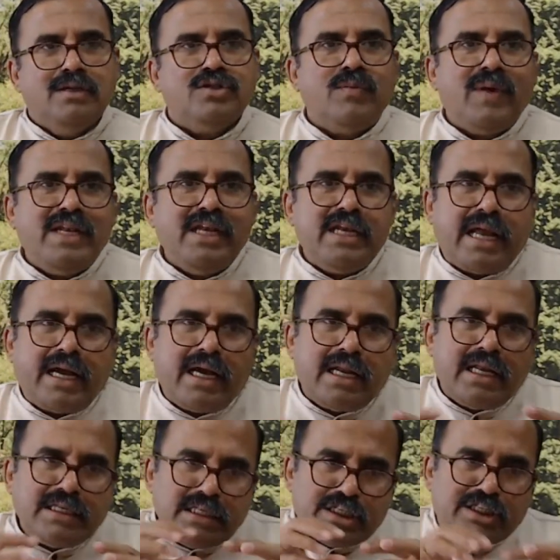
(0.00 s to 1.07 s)
So when he
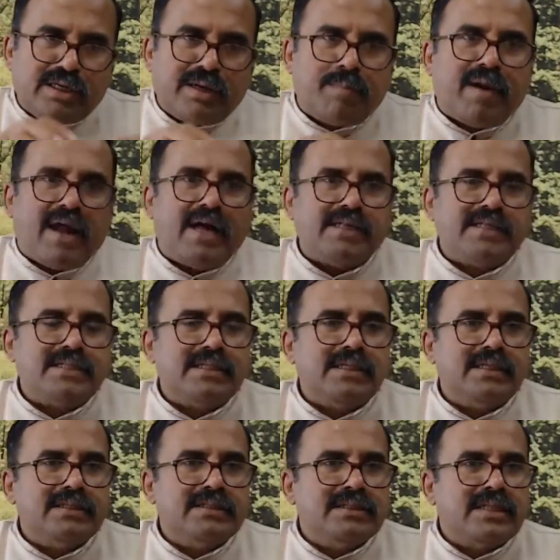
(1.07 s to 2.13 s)
recognizes the brass,
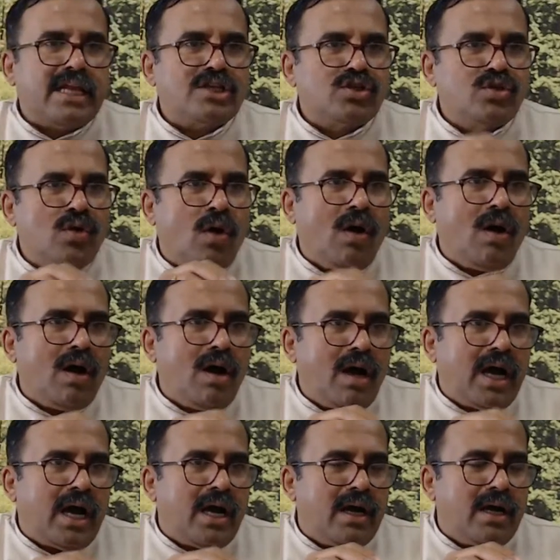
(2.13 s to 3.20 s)
there is no,
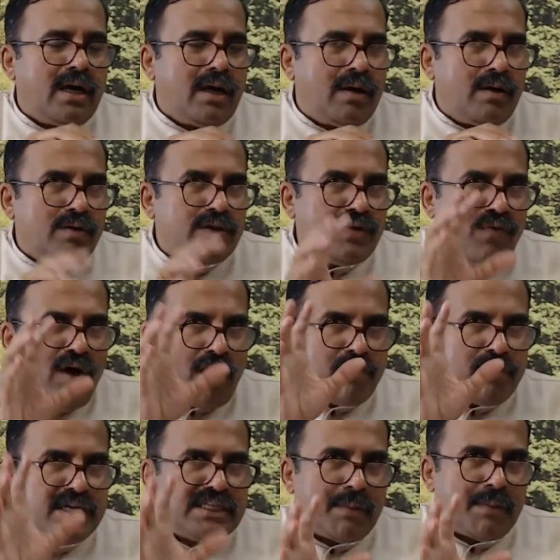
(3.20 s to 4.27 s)
the
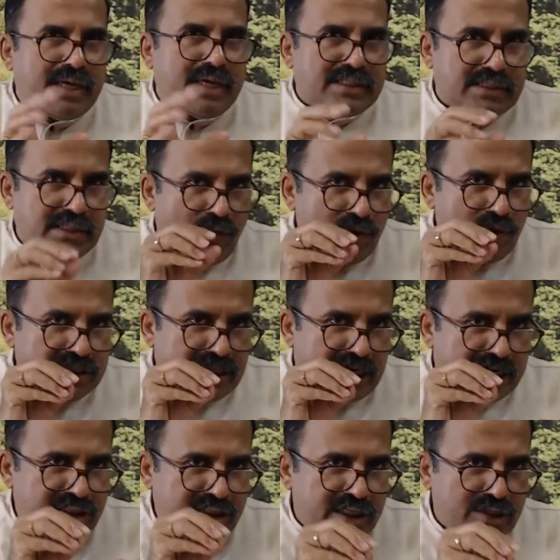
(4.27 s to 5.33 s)
form disappears. Now his
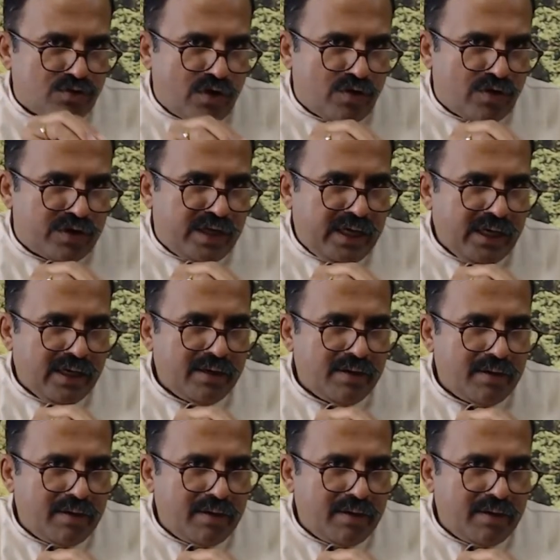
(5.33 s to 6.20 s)
attention is going on the